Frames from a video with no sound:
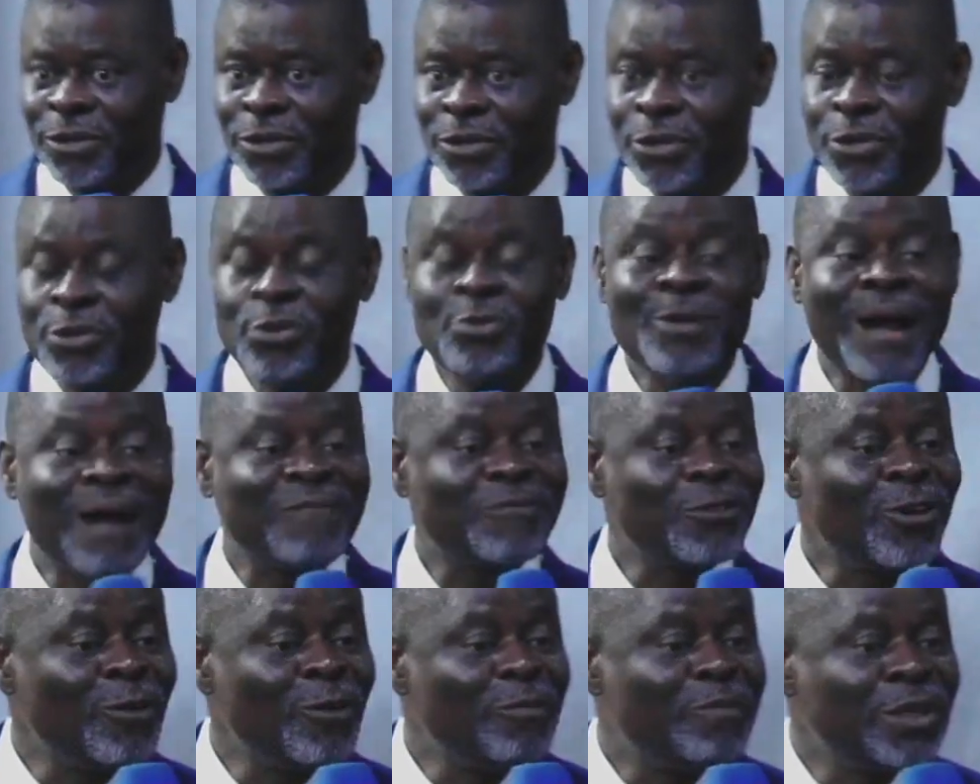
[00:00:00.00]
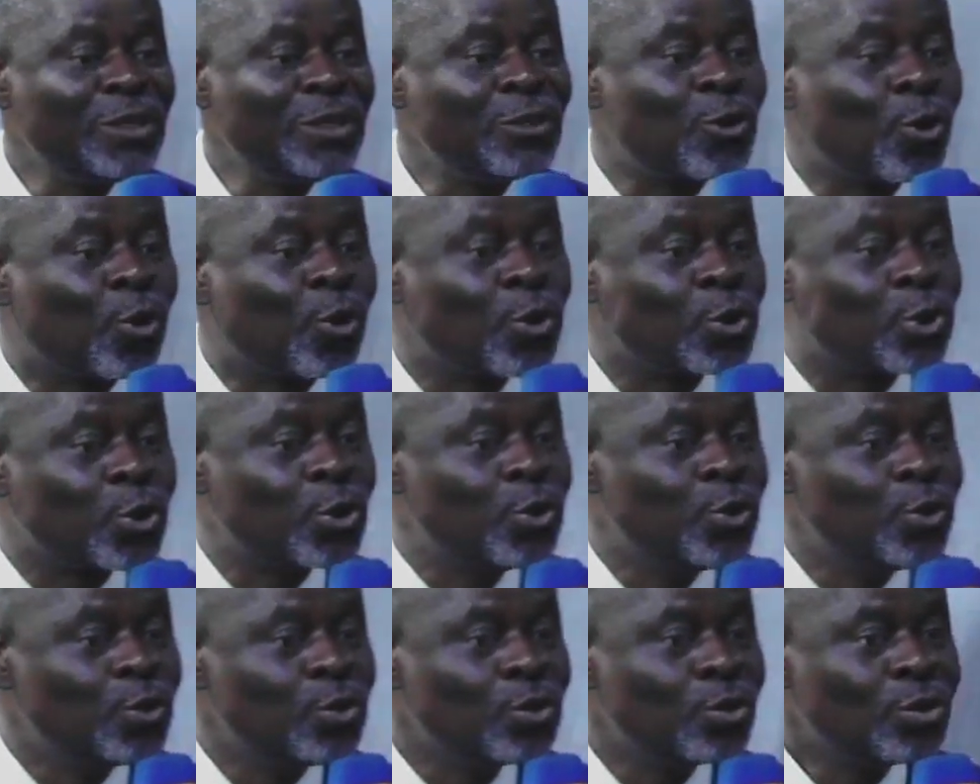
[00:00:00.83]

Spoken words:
You have not been to Cotonou.